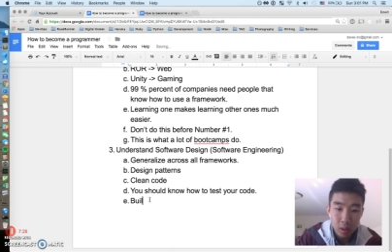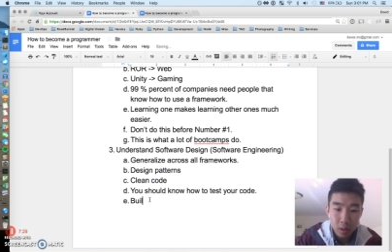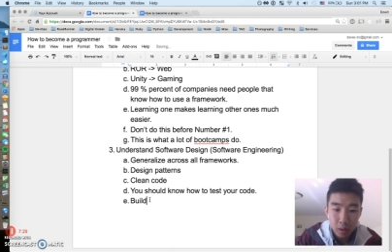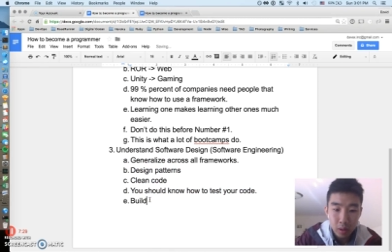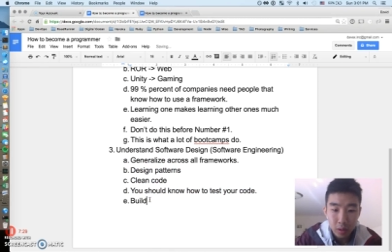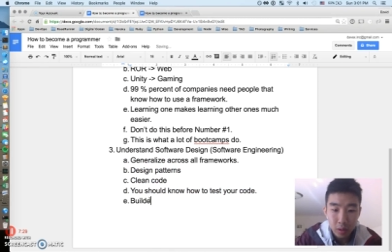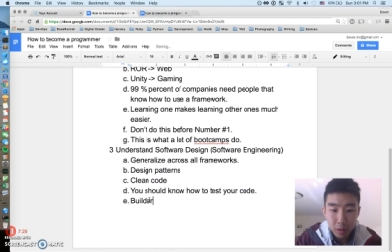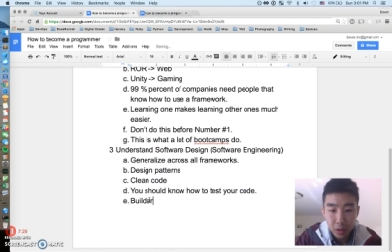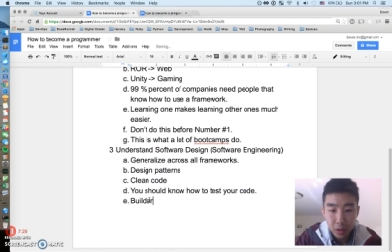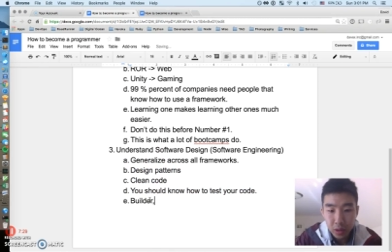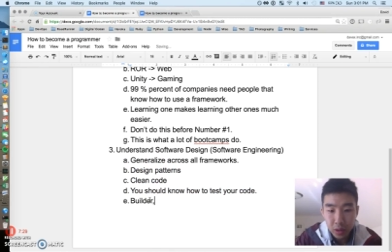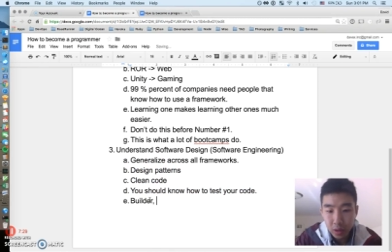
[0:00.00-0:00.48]

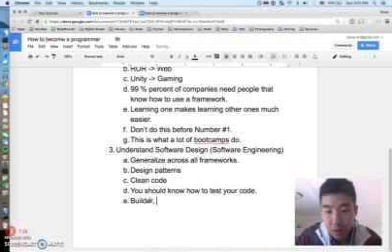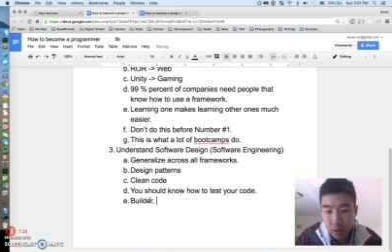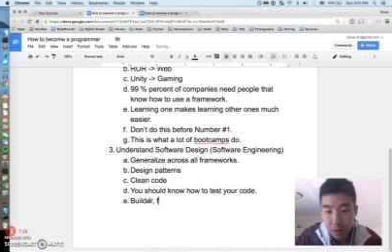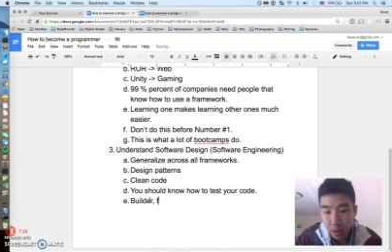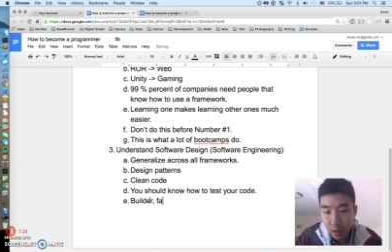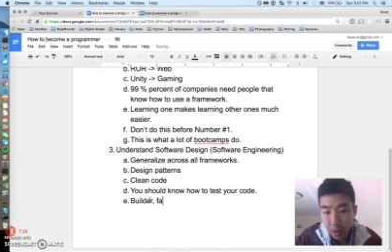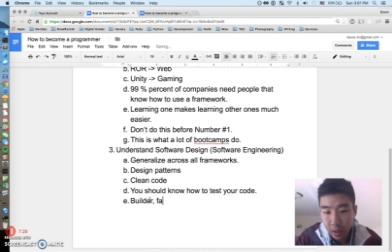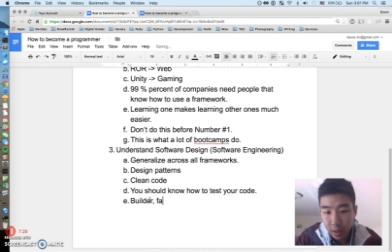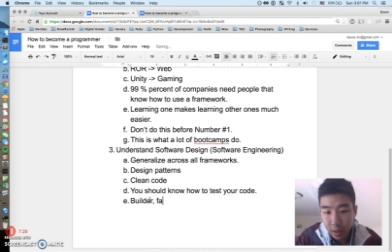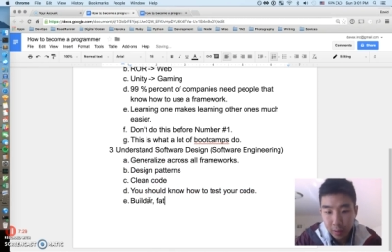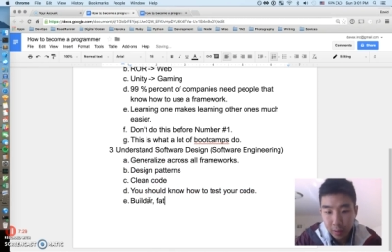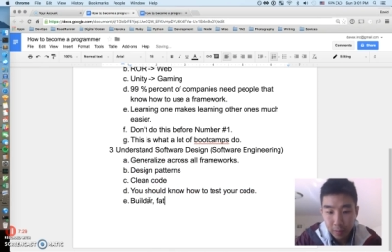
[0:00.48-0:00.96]
You should
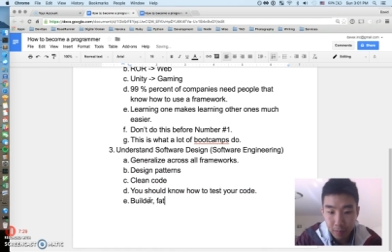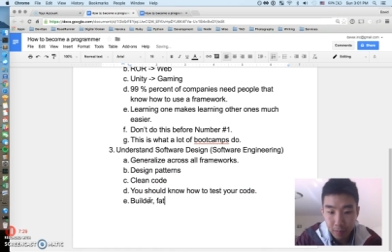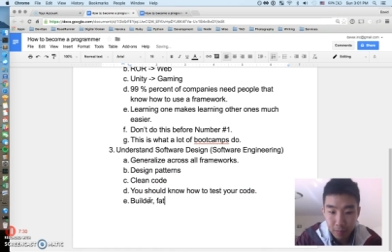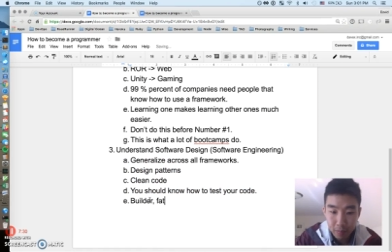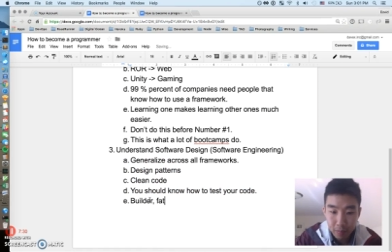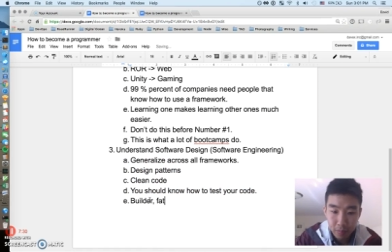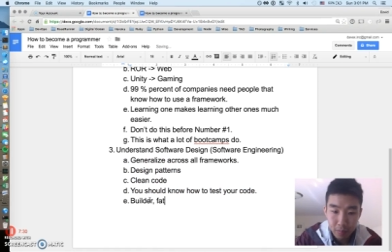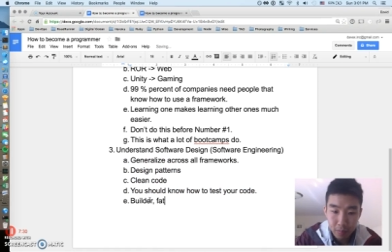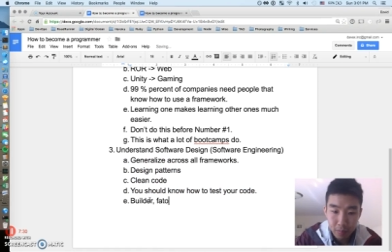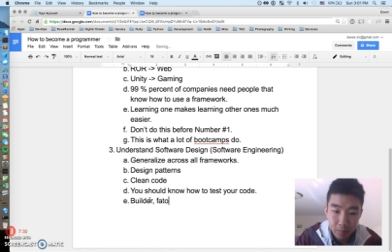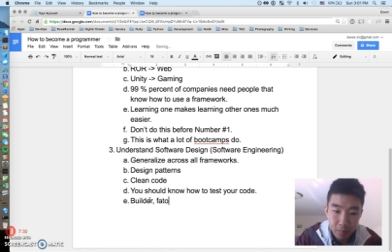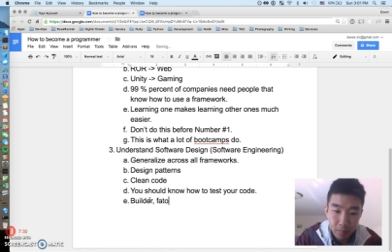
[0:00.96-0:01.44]
like
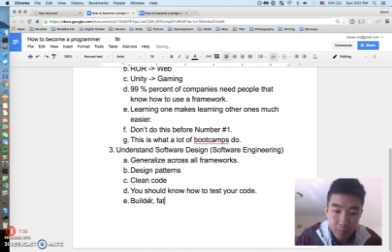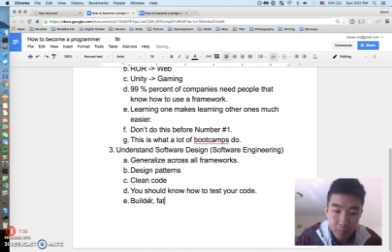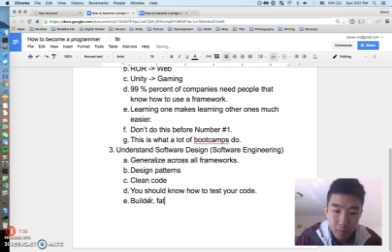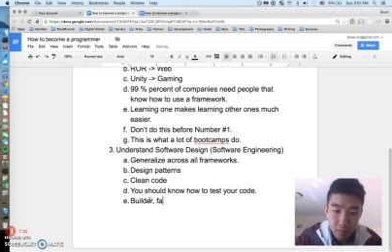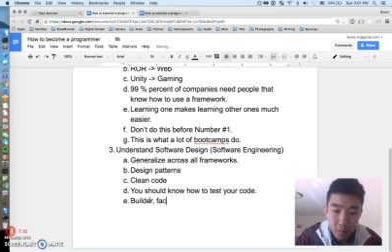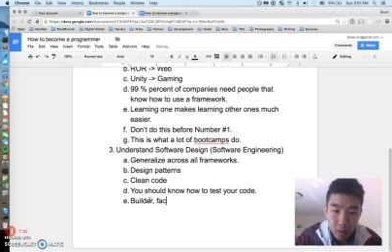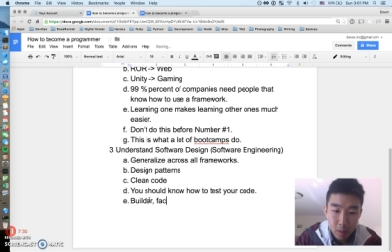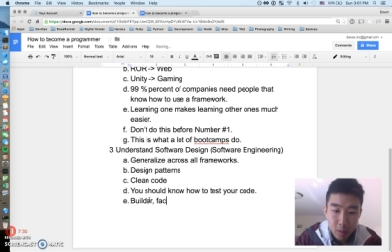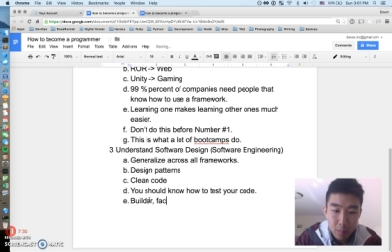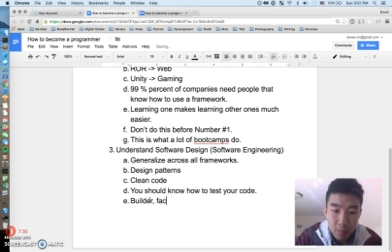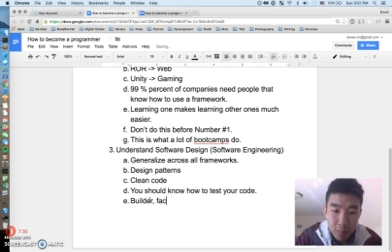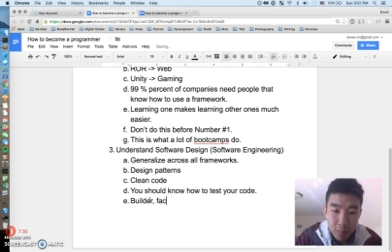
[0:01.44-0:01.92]

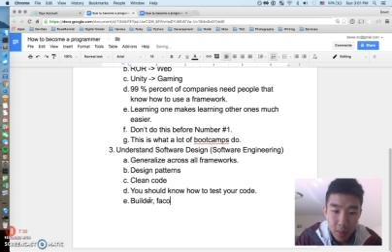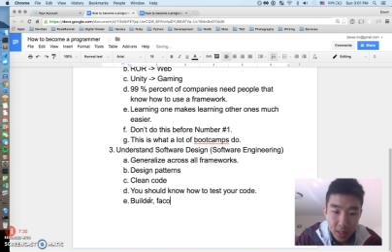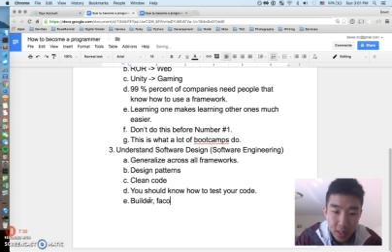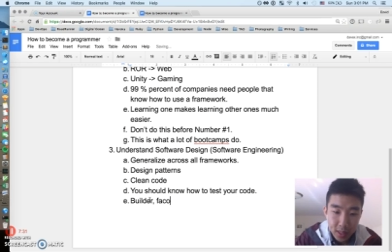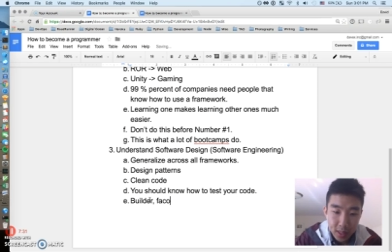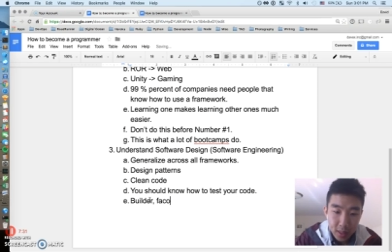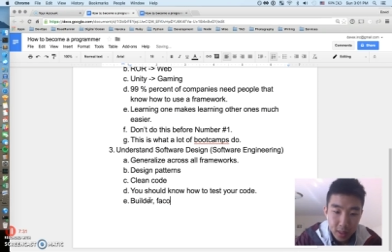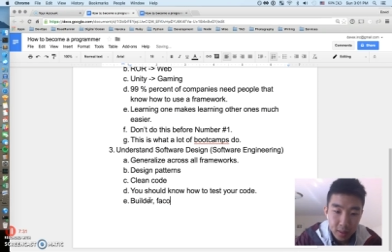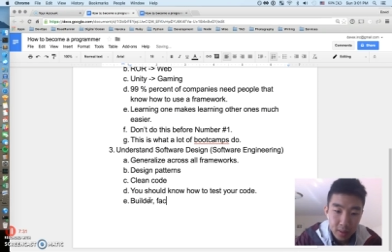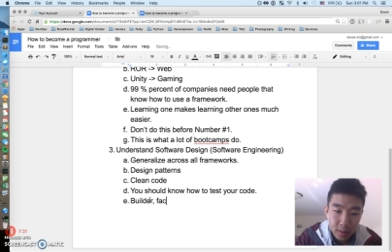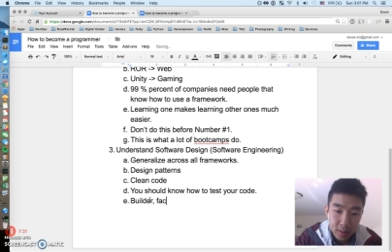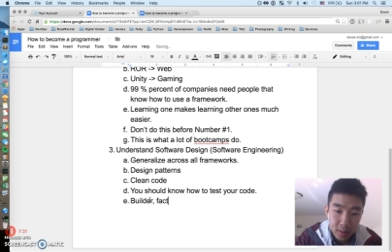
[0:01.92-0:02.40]

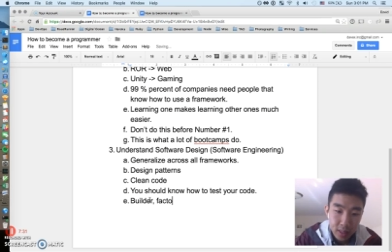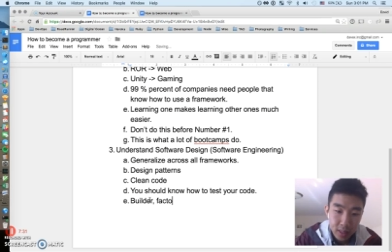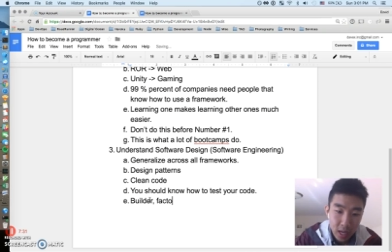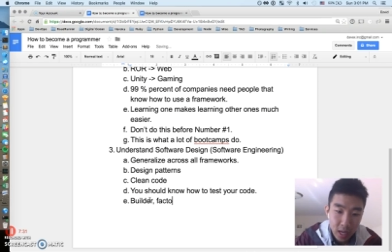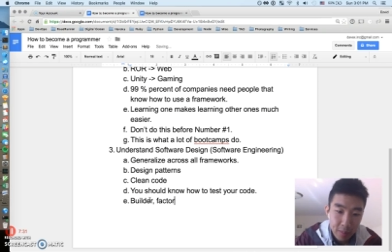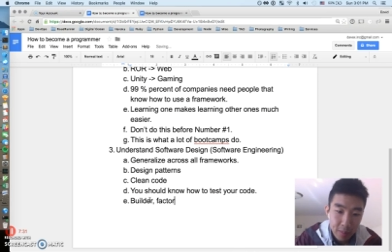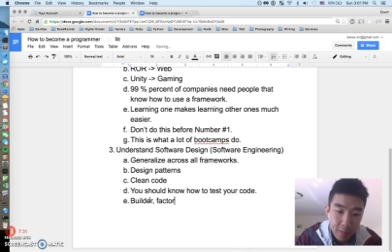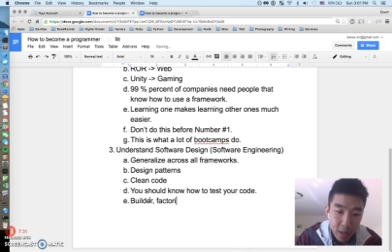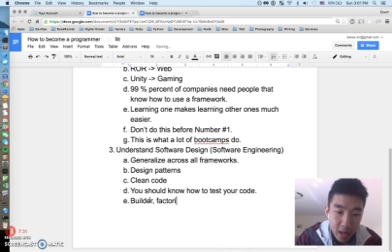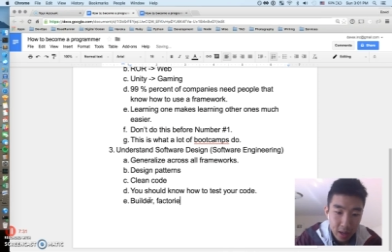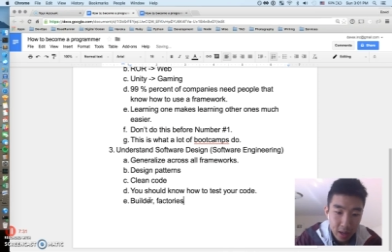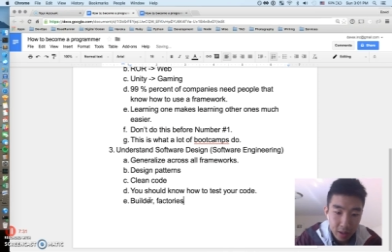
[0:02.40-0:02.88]
basic
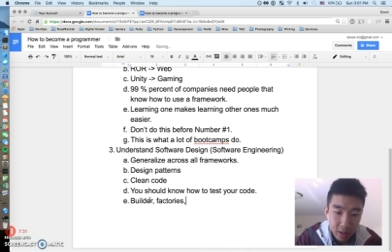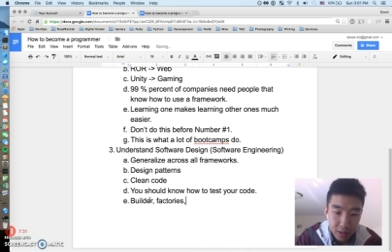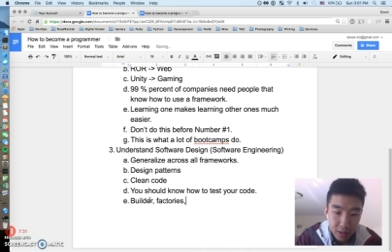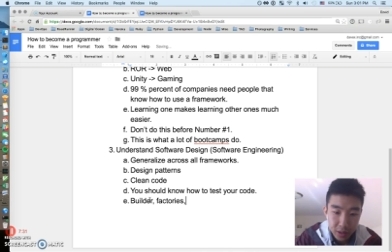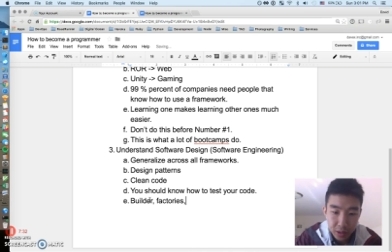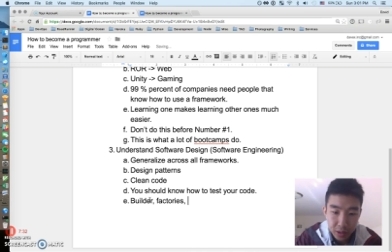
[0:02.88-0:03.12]
design patterns,